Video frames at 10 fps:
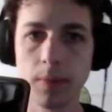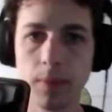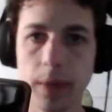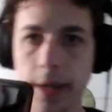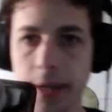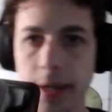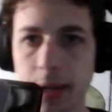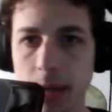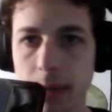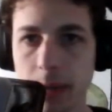And
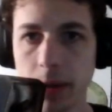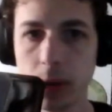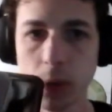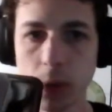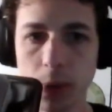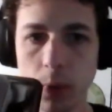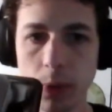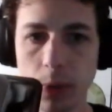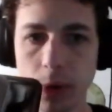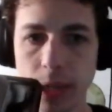copying the description one
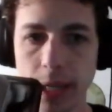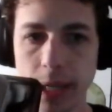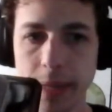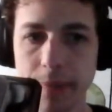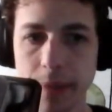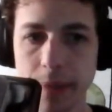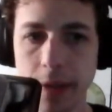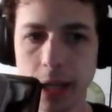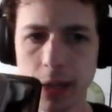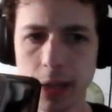more time.
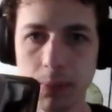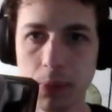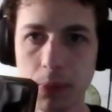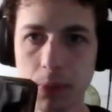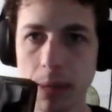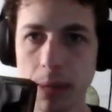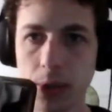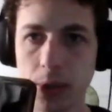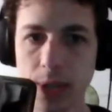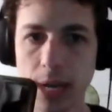I should be able
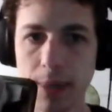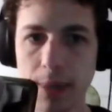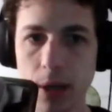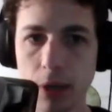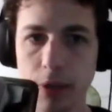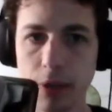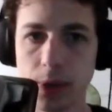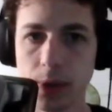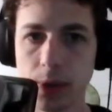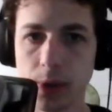just to copy all of
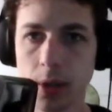this,